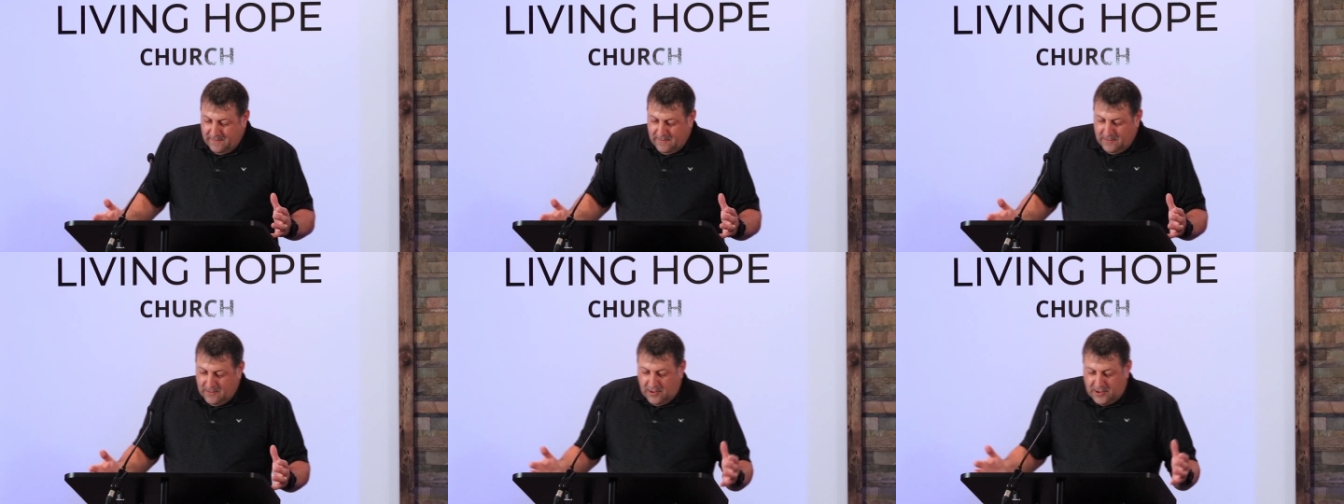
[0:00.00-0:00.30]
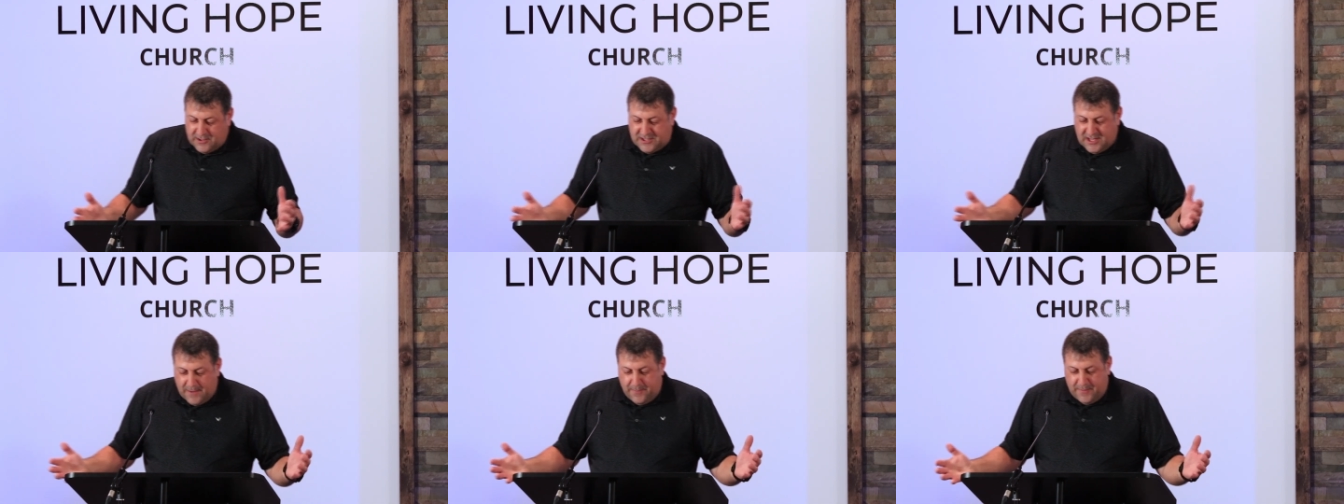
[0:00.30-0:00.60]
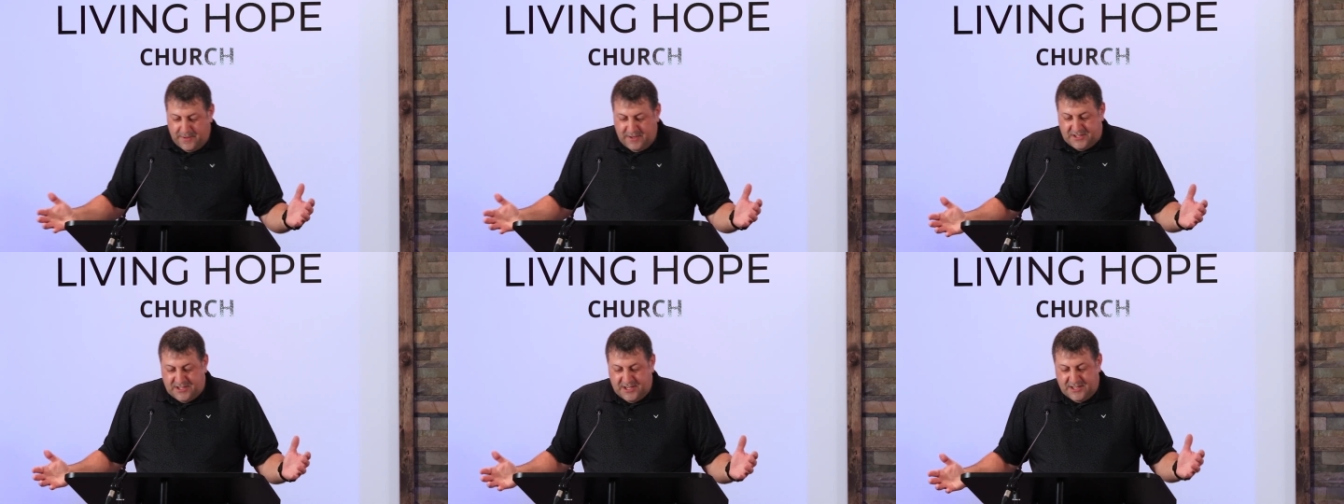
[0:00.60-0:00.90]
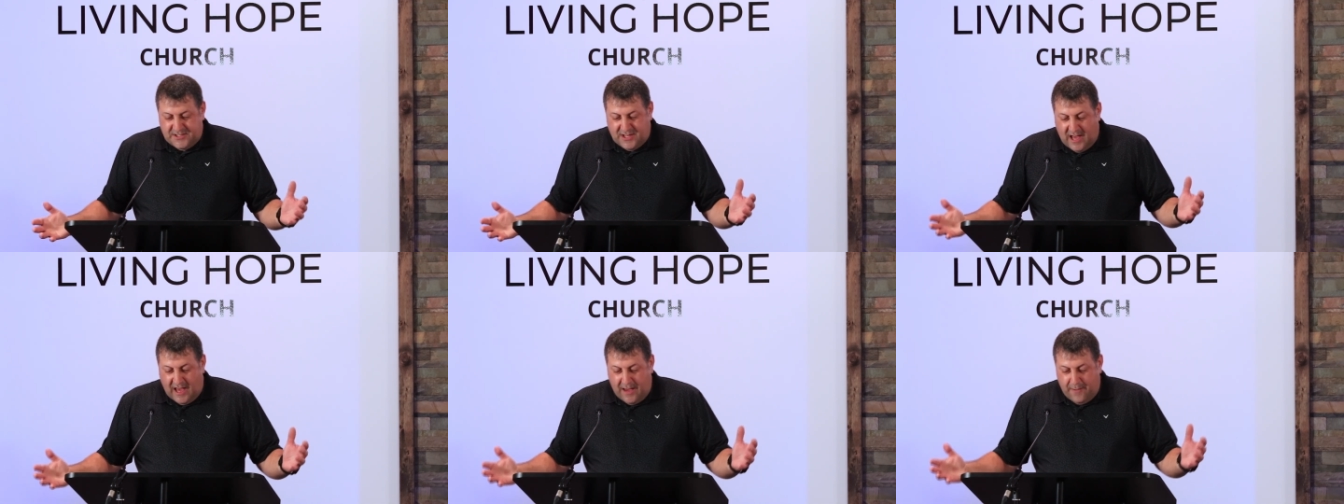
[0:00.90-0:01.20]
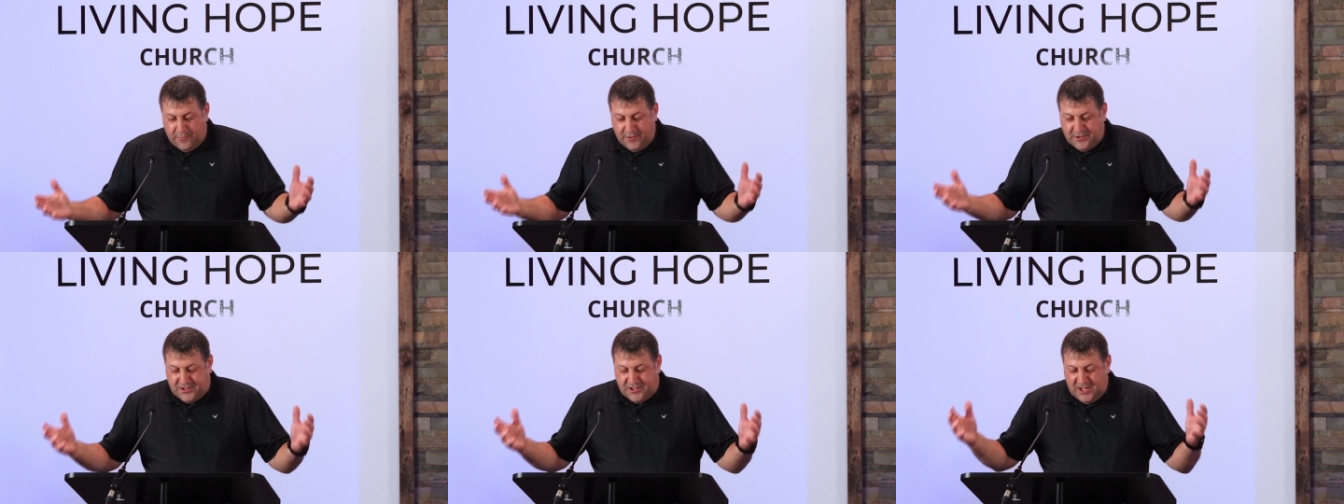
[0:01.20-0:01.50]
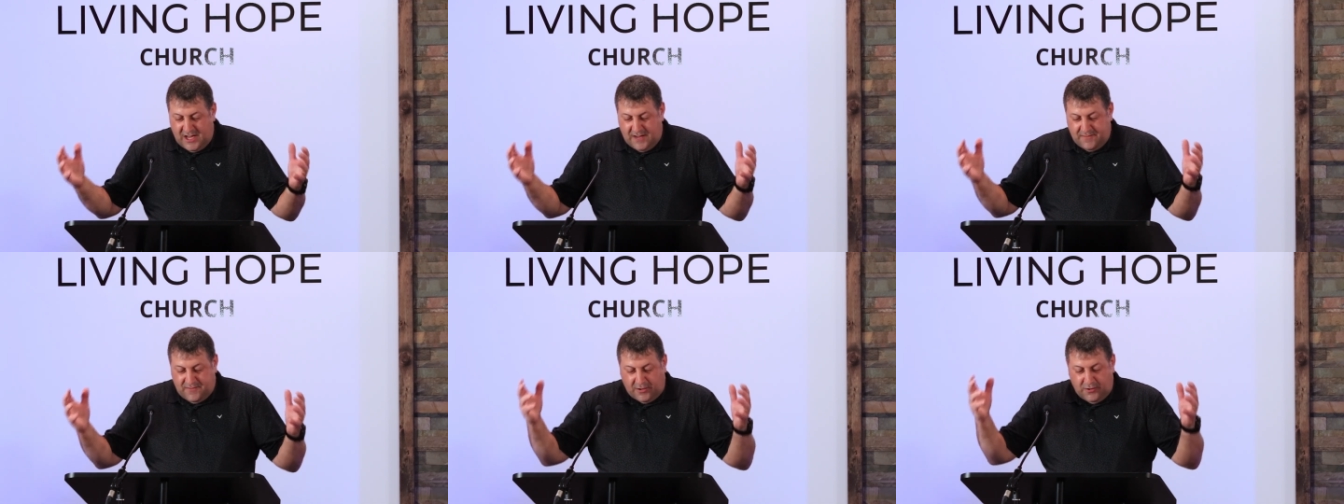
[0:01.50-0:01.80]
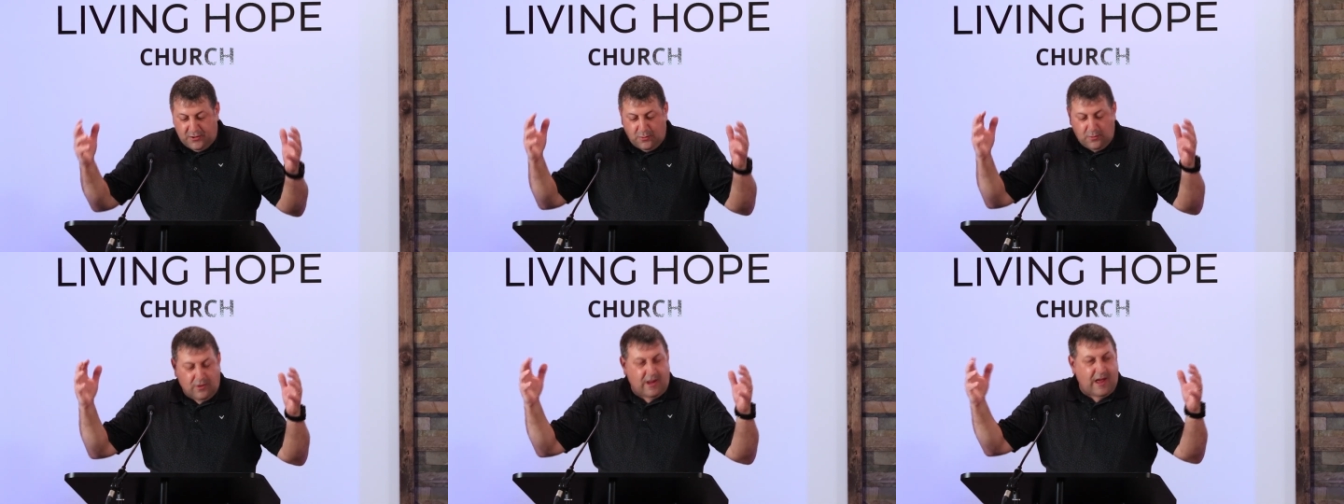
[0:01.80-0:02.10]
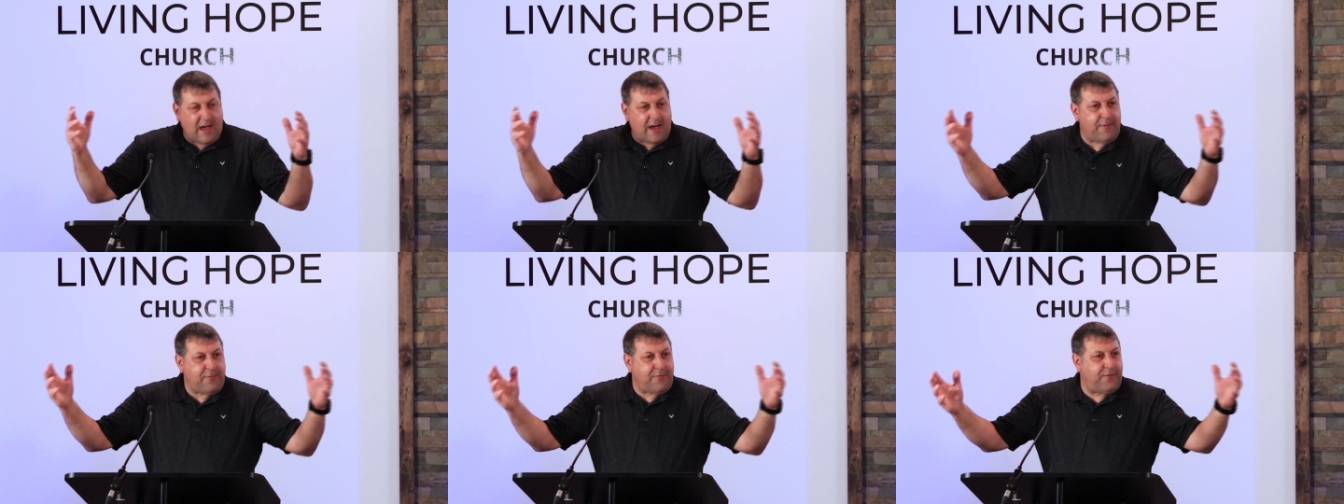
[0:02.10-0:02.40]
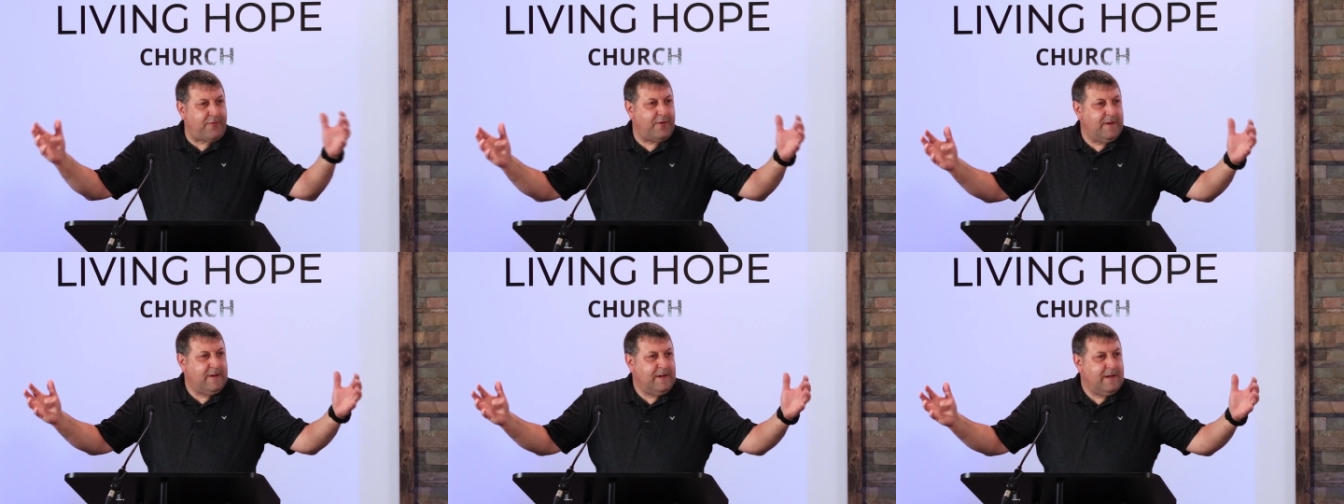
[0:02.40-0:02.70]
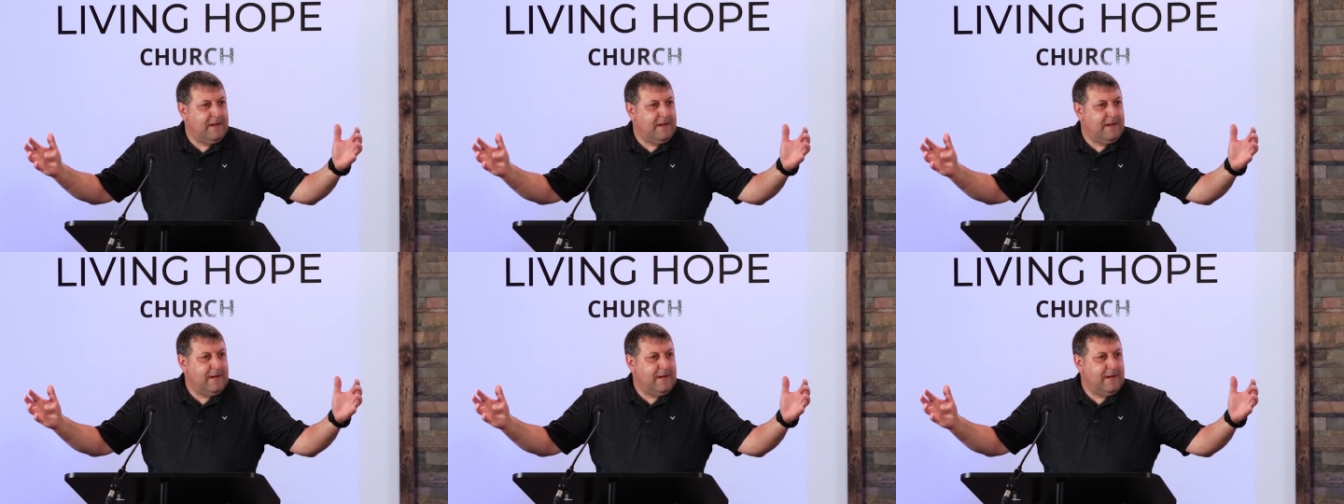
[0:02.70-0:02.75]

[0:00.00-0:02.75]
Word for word: looks up and he says, I've received a new life,